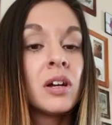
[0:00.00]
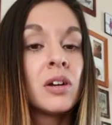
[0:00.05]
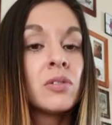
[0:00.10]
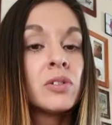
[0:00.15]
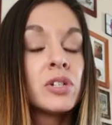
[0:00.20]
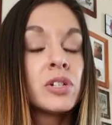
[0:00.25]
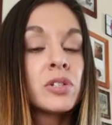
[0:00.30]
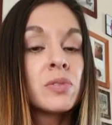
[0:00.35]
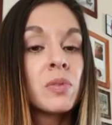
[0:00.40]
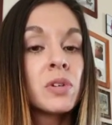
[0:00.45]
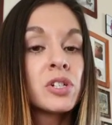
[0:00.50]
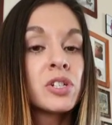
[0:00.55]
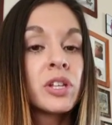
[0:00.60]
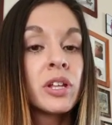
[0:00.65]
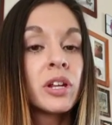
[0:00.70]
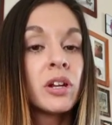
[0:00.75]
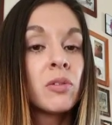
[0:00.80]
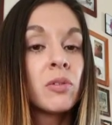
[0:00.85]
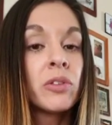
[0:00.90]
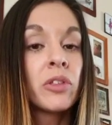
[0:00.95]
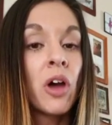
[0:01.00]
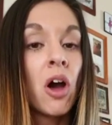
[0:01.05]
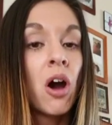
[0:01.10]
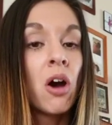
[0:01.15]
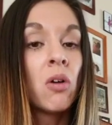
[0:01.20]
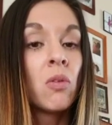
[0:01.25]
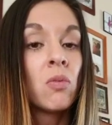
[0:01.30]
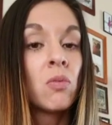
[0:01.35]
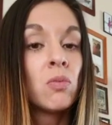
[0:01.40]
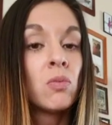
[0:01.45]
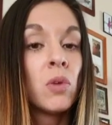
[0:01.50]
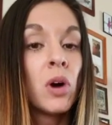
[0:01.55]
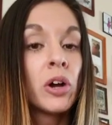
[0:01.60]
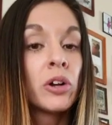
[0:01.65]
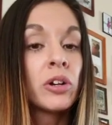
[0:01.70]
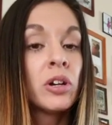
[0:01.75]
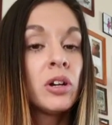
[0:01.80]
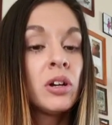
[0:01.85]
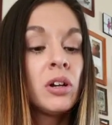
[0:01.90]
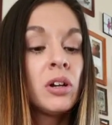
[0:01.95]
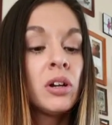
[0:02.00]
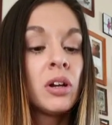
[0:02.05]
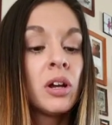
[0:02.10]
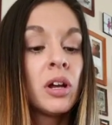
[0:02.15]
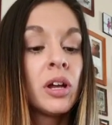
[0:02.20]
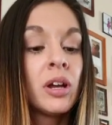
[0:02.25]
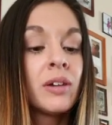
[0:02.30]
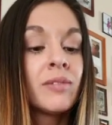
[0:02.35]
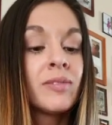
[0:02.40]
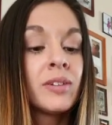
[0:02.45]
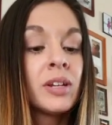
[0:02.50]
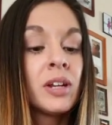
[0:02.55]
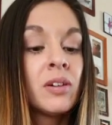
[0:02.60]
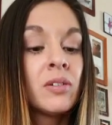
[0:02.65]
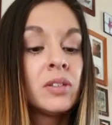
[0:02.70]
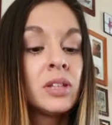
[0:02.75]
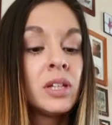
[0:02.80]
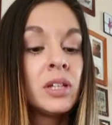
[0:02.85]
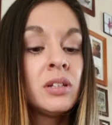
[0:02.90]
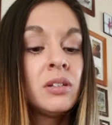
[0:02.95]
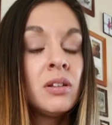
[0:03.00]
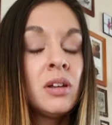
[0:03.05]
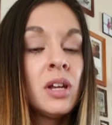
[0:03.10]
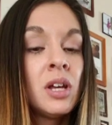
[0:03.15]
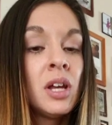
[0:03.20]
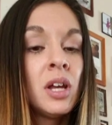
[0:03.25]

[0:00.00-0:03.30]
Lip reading: I would just wash that out with hot water every now and then.